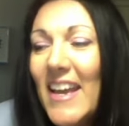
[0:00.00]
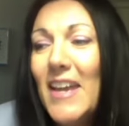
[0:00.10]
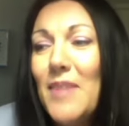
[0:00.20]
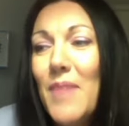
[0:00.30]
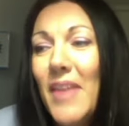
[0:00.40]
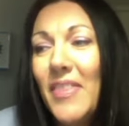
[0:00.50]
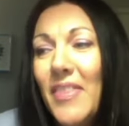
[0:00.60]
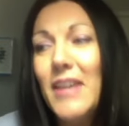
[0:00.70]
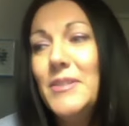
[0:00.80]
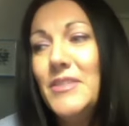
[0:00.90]
It meant
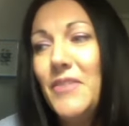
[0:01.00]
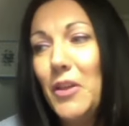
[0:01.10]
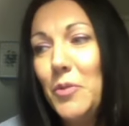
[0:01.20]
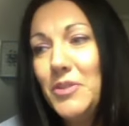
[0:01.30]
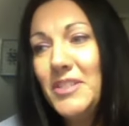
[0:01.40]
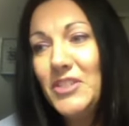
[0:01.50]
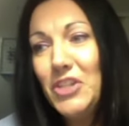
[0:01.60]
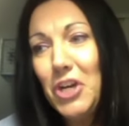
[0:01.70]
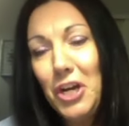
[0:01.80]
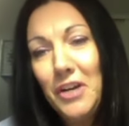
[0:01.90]
that he was available to
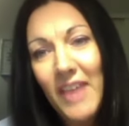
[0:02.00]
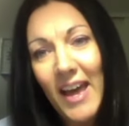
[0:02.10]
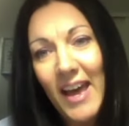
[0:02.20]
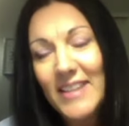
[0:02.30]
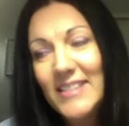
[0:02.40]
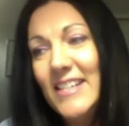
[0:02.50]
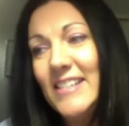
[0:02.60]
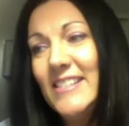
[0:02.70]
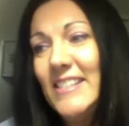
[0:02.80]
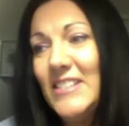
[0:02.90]
serve as the
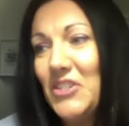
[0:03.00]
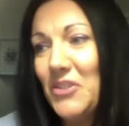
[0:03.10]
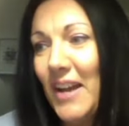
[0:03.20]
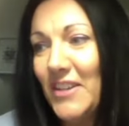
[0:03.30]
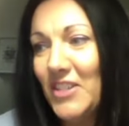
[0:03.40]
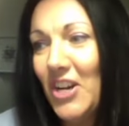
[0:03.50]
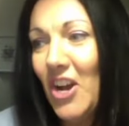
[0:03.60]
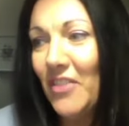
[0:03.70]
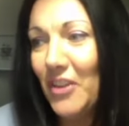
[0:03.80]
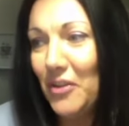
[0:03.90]
assistant director
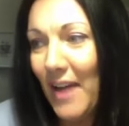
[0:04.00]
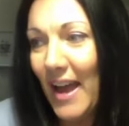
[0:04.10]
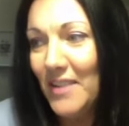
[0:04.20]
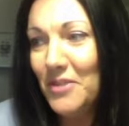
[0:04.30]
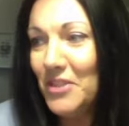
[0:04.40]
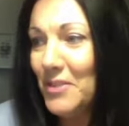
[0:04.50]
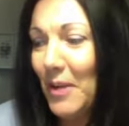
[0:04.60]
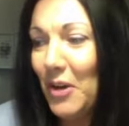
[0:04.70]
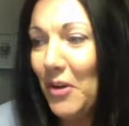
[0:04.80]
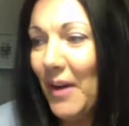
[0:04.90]
on Little Red, which has
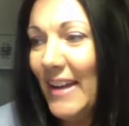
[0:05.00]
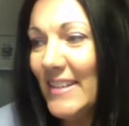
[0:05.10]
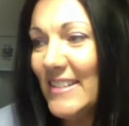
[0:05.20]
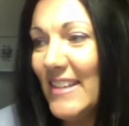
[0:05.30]
been great.